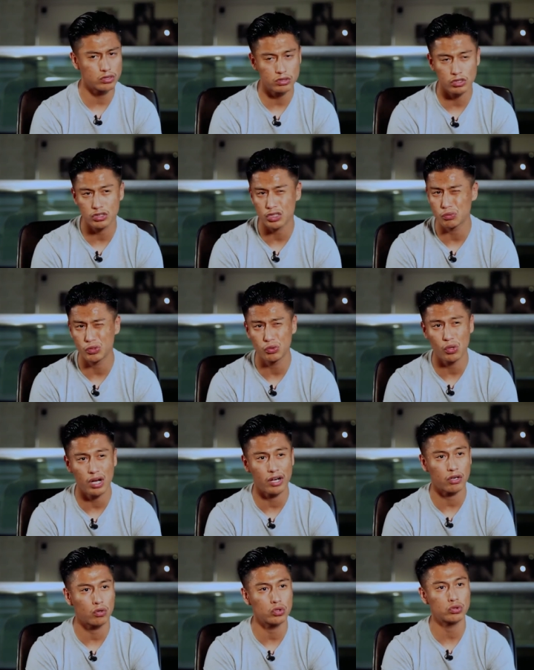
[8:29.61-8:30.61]
sometimes we do a
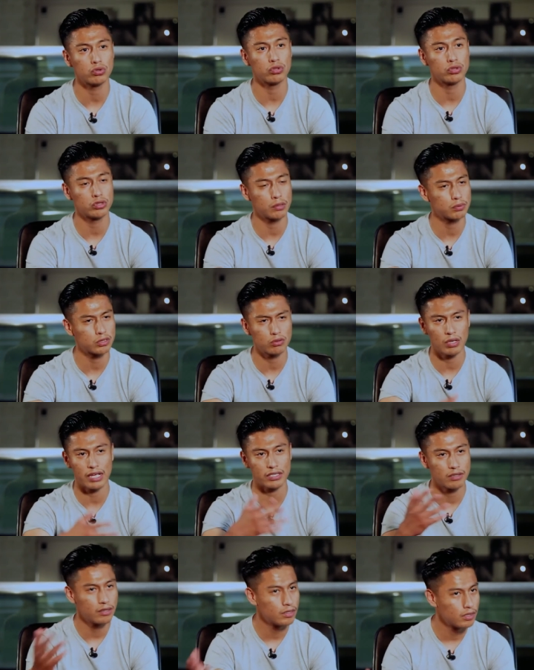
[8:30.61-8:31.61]
lot of cultural trips to like
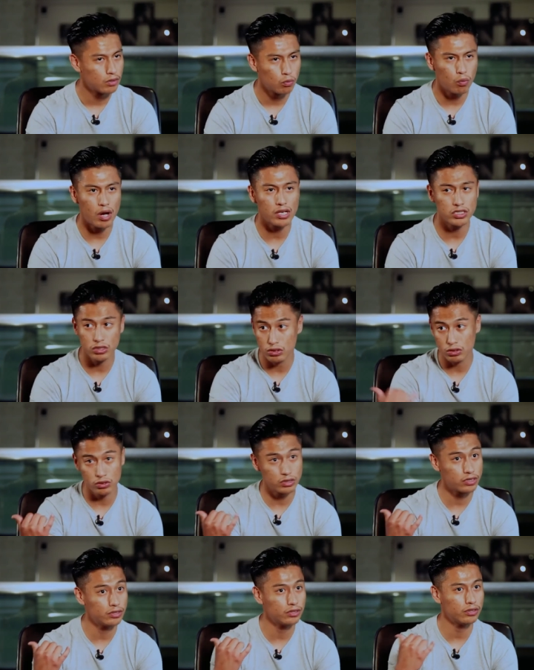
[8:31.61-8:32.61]

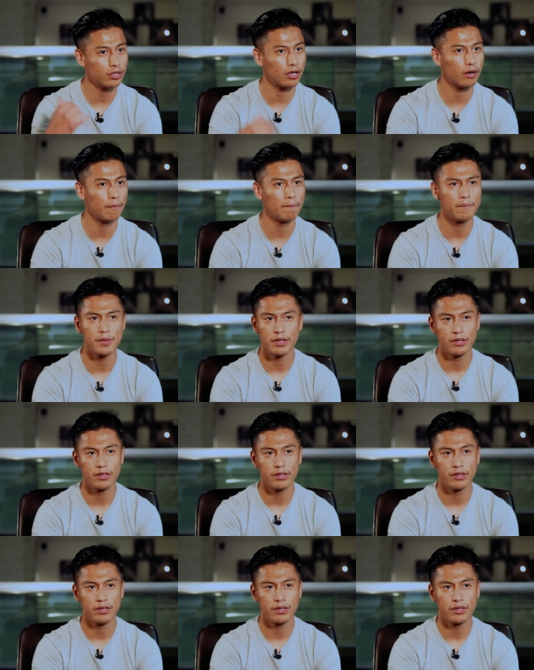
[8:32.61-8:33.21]
Washington here, um,